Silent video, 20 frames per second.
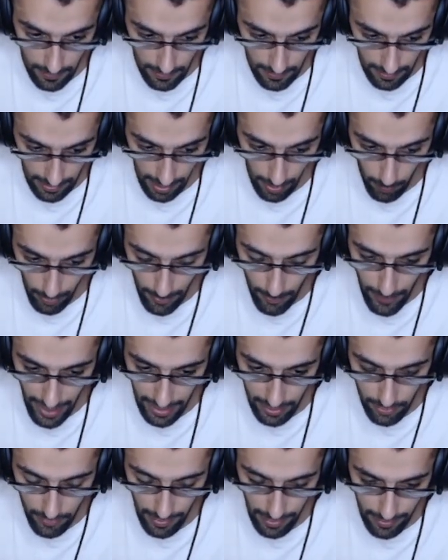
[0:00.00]
I went
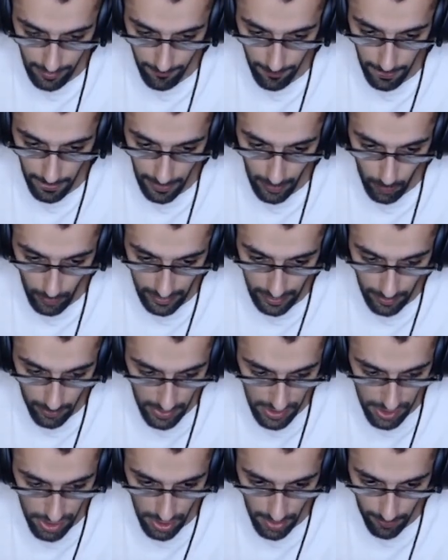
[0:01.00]
back, right, with the
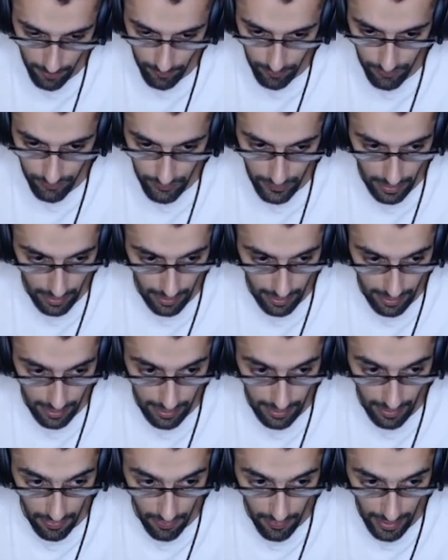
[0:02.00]
bishop.
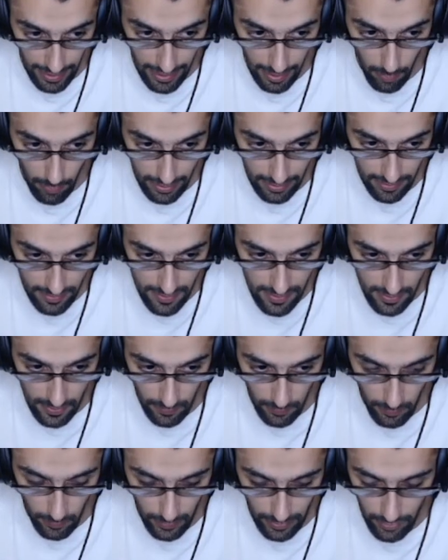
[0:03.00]
Then I went
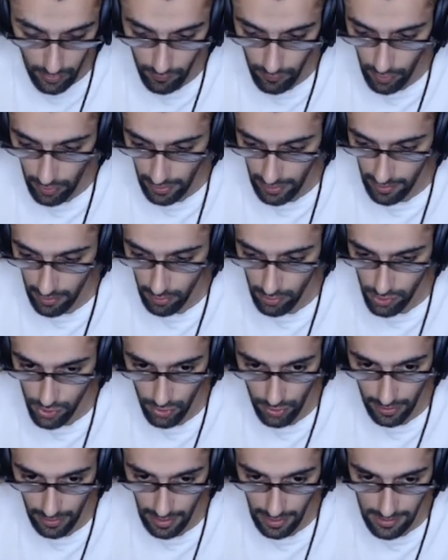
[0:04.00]
with the rook here. I'll show
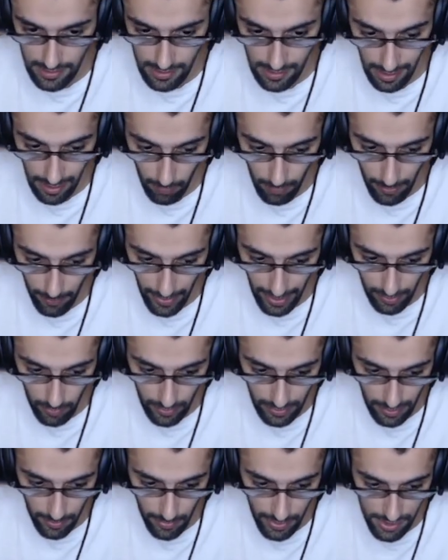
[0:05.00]
you guys. I went back with
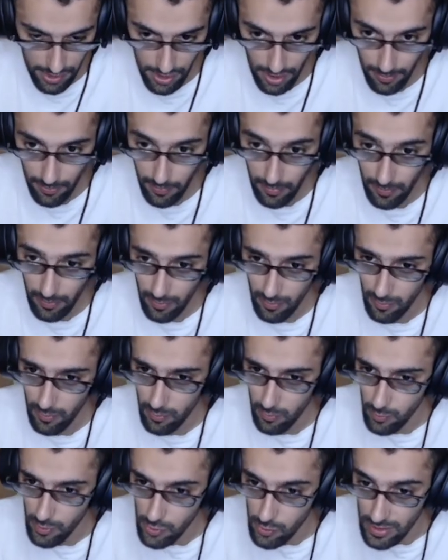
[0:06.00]
the bishop,
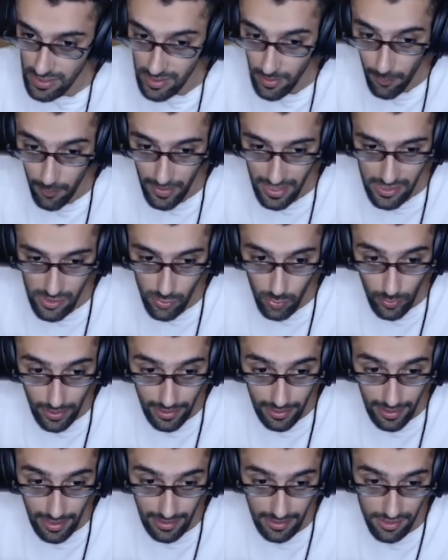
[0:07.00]
which was a missed win,
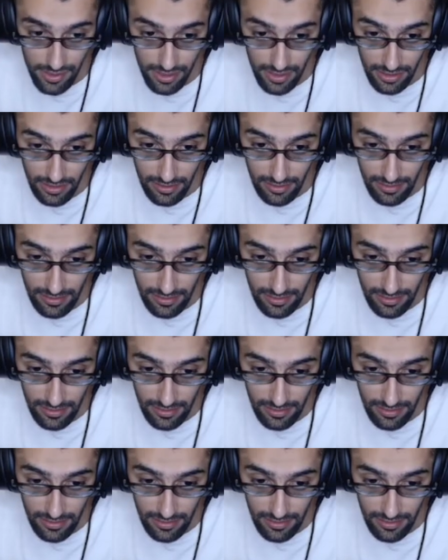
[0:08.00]
actually.